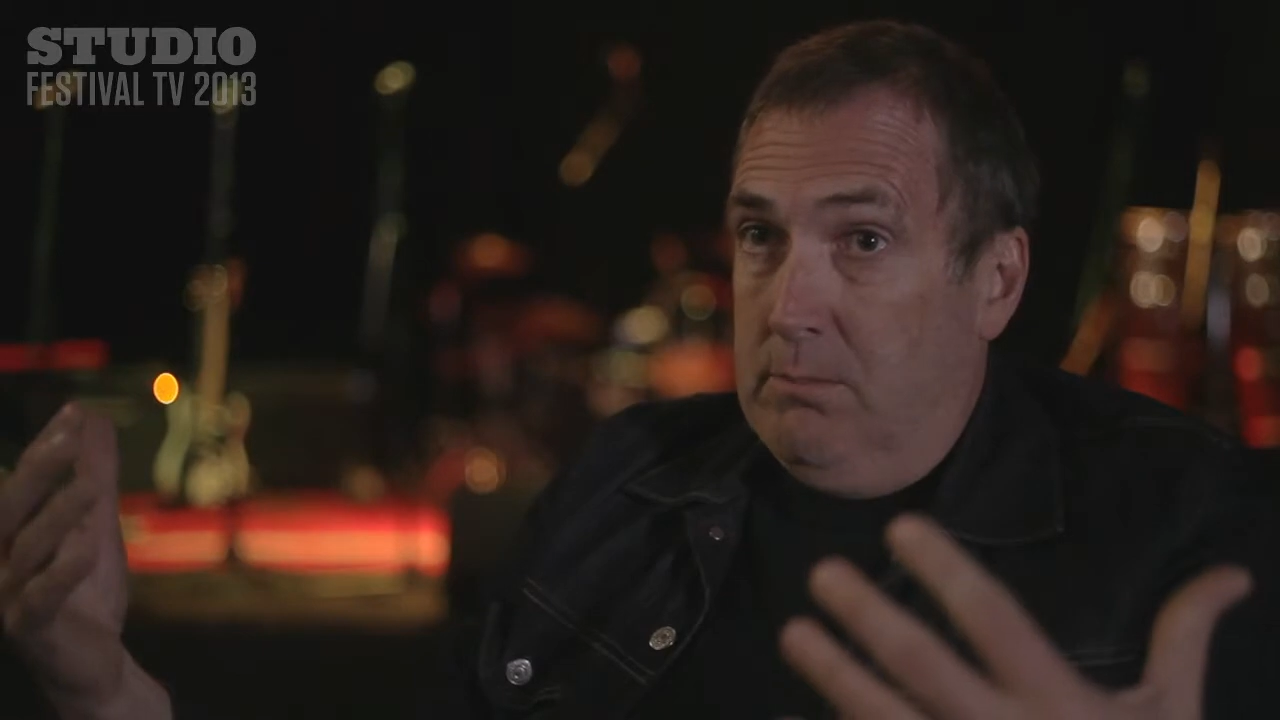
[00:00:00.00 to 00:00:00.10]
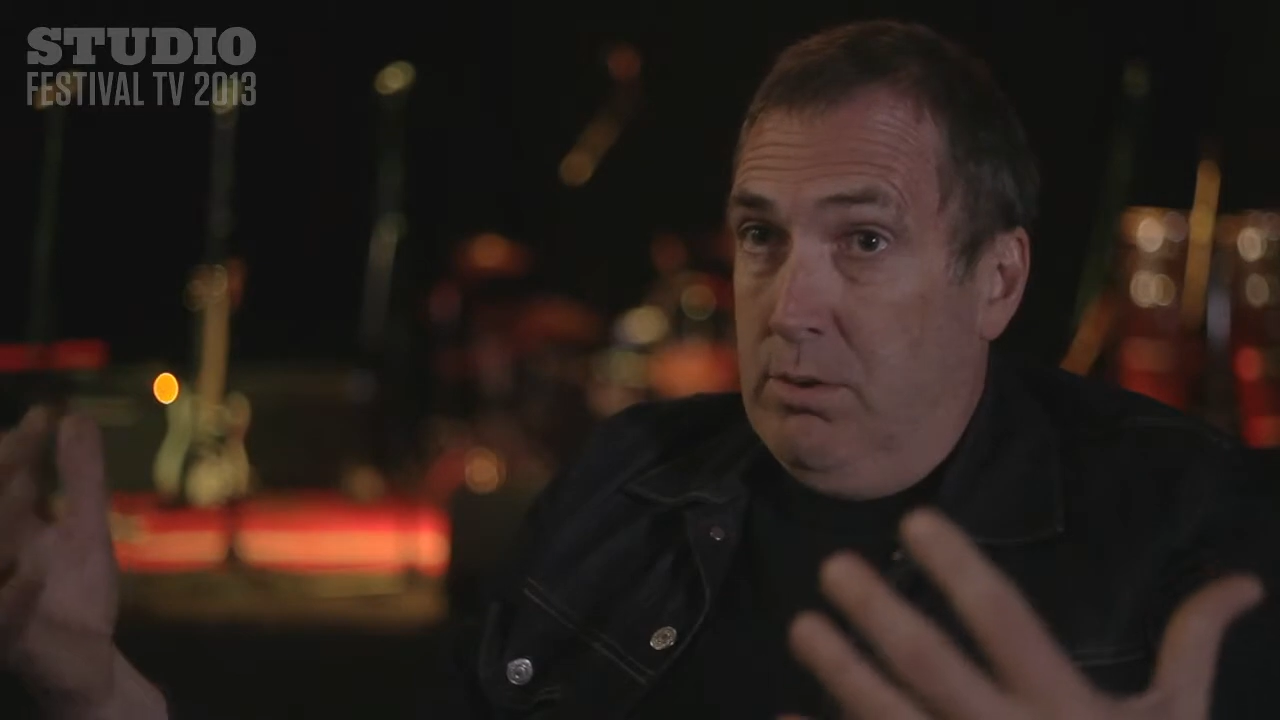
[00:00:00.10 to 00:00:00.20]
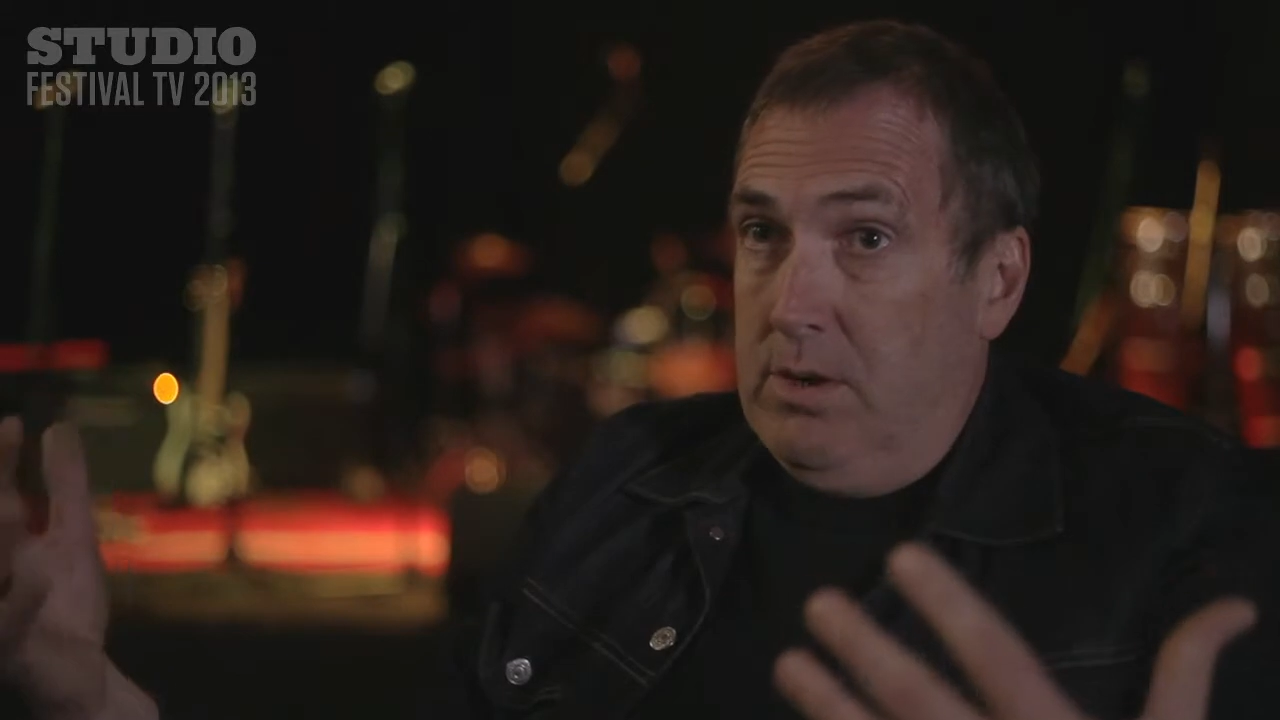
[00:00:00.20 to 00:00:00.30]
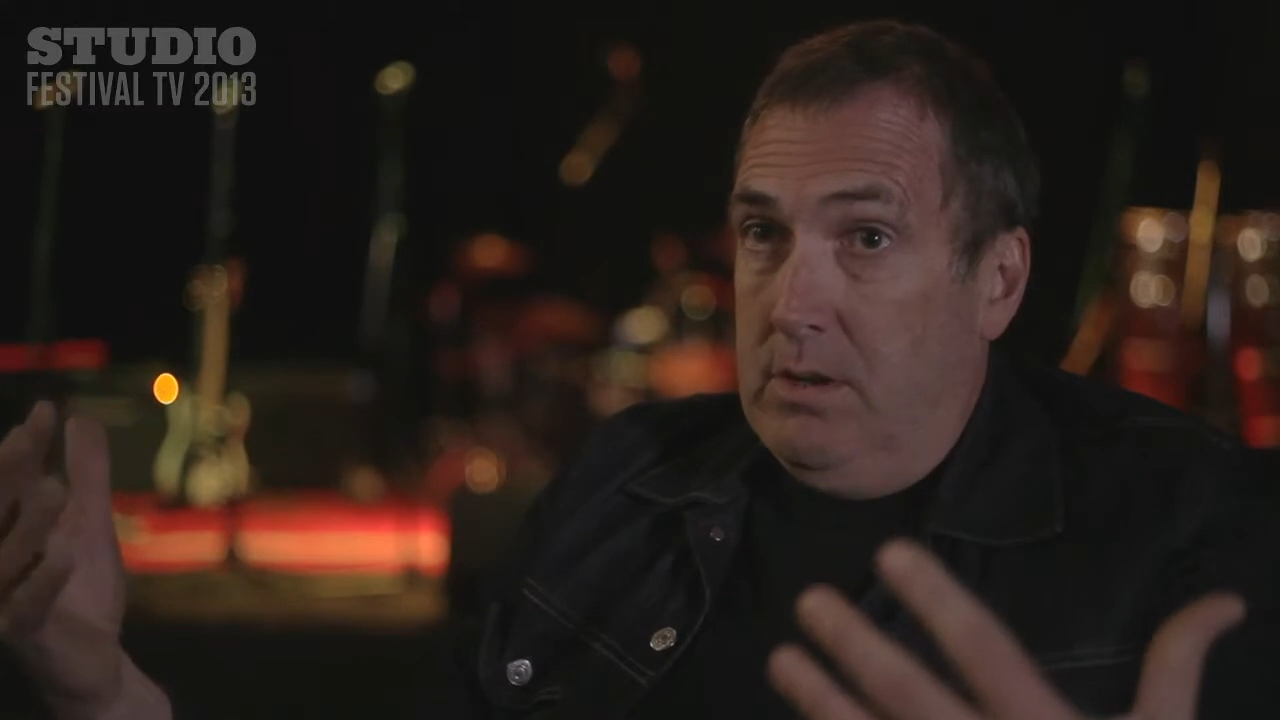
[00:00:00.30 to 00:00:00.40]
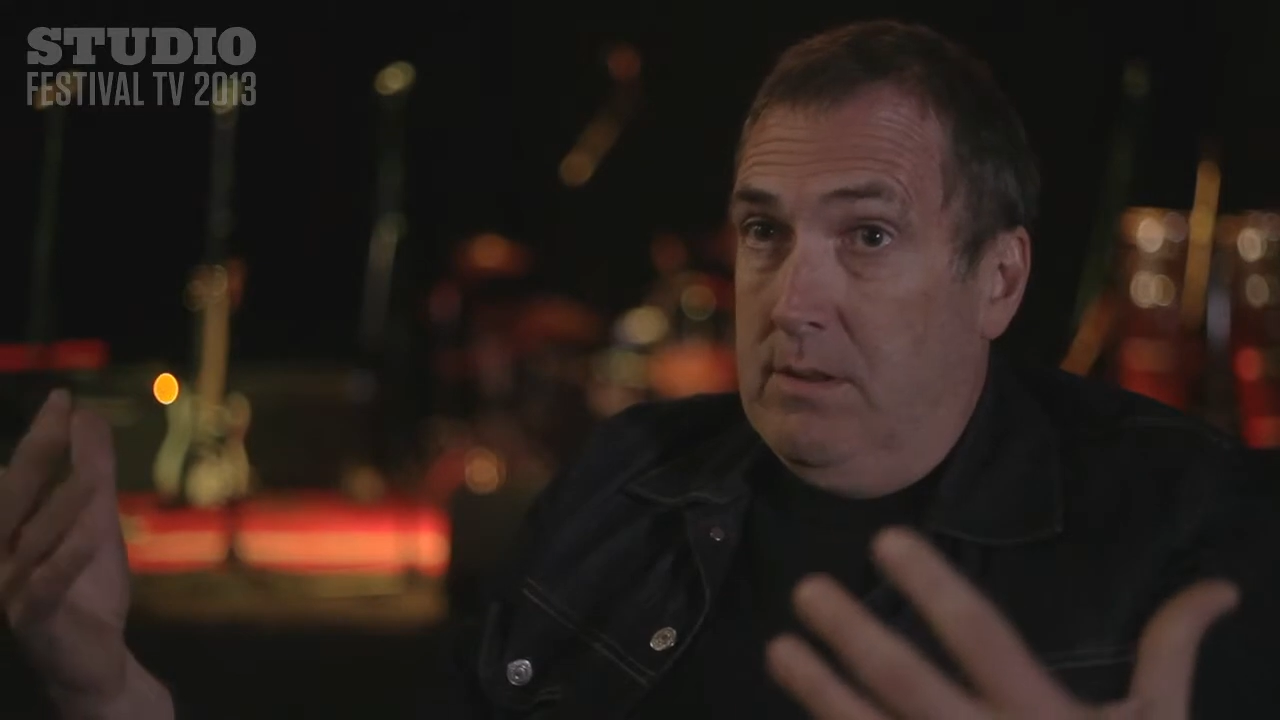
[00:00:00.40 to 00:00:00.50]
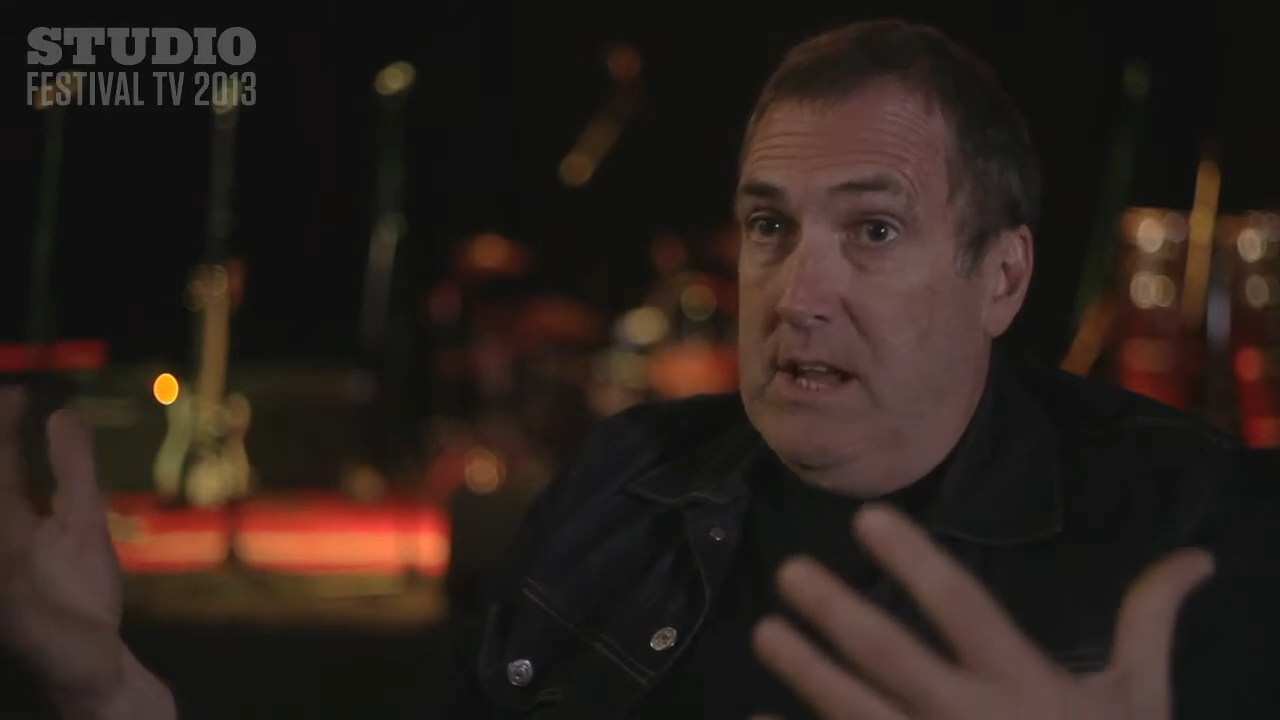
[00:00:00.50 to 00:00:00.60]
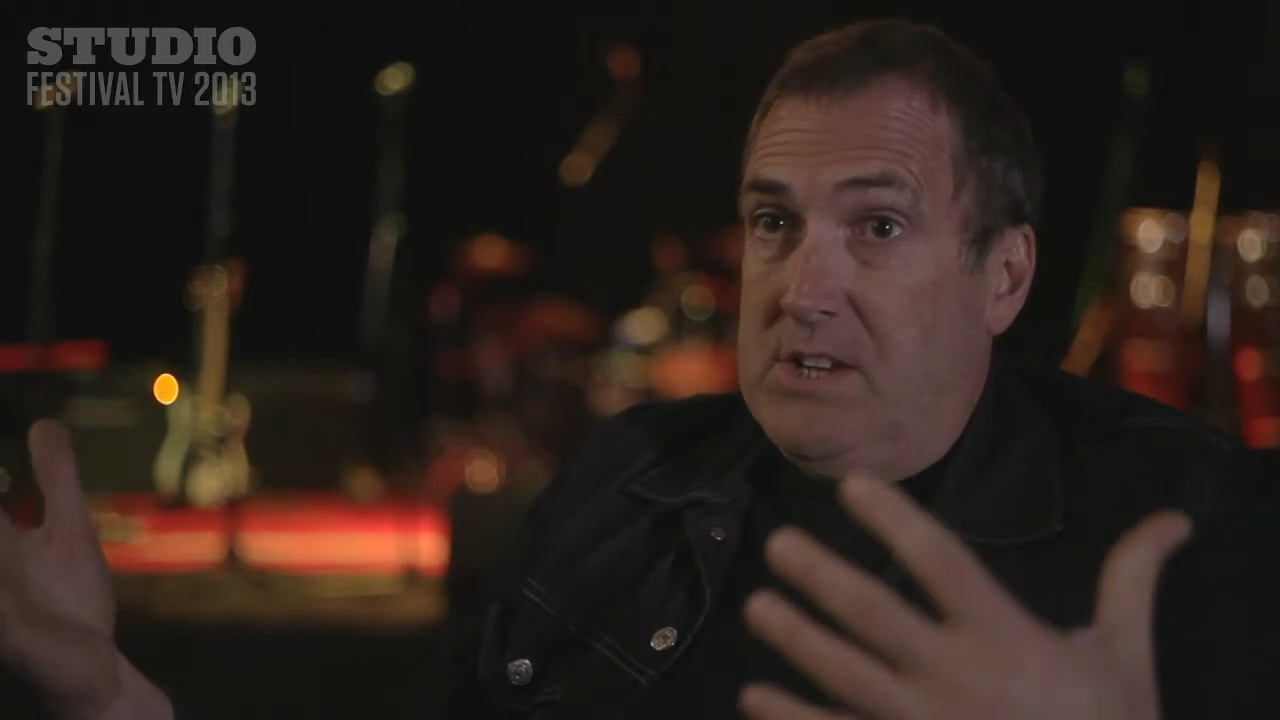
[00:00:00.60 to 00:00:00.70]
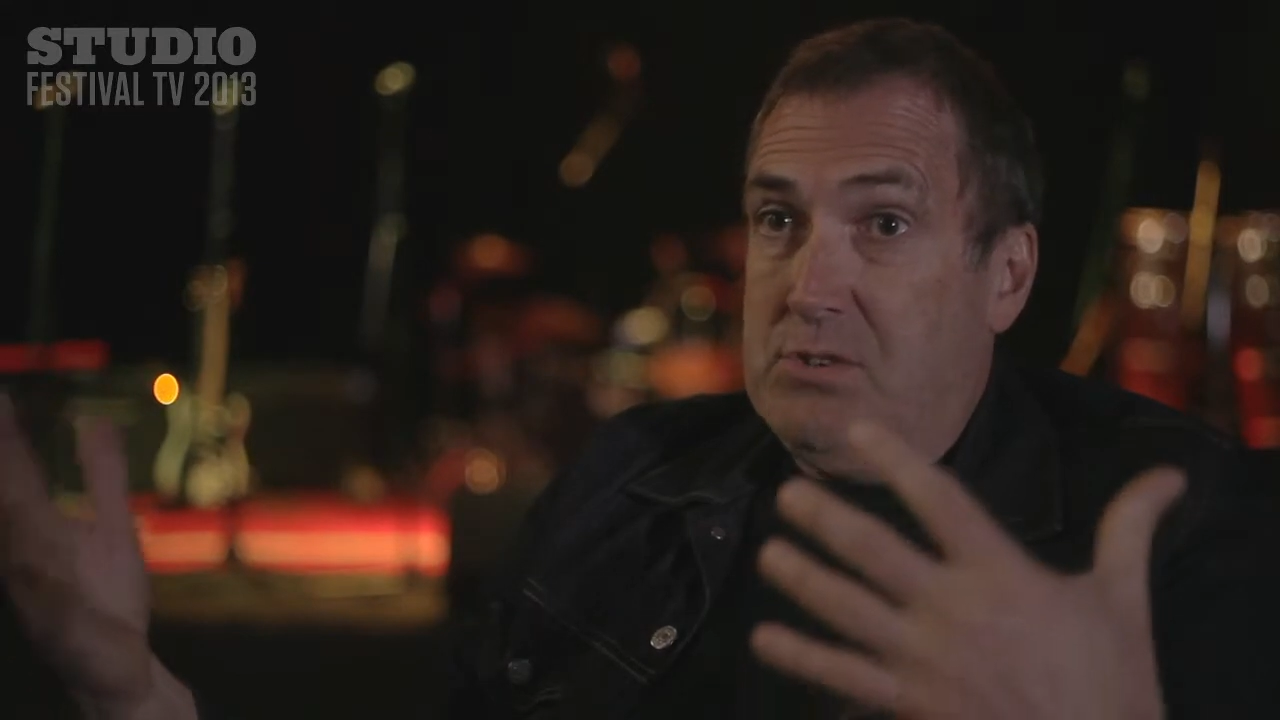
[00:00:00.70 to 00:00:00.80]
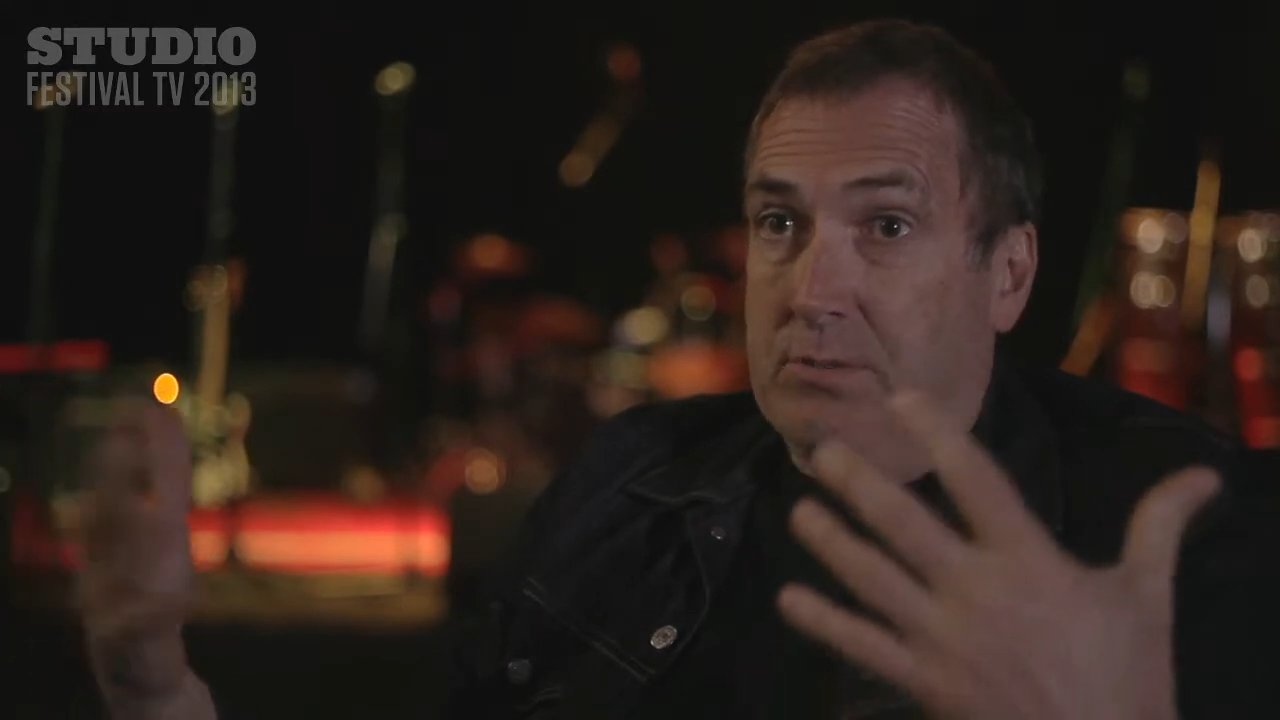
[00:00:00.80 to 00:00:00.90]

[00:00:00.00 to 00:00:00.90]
Britain, National